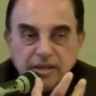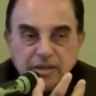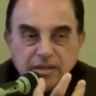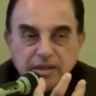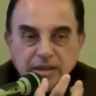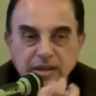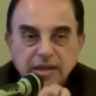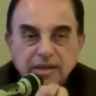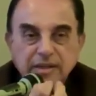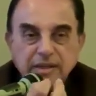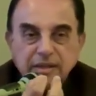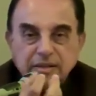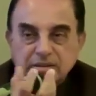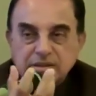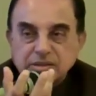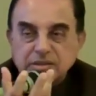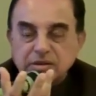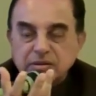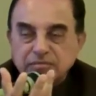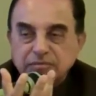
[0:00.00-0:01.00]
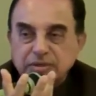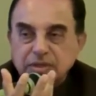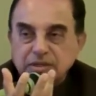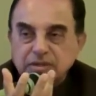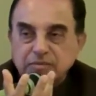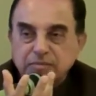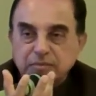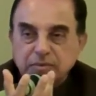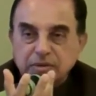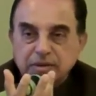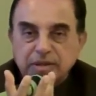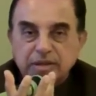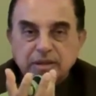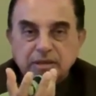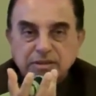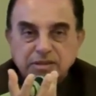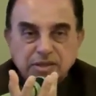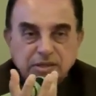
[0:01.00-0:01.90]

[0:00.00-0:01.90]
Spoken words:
ingredients of this political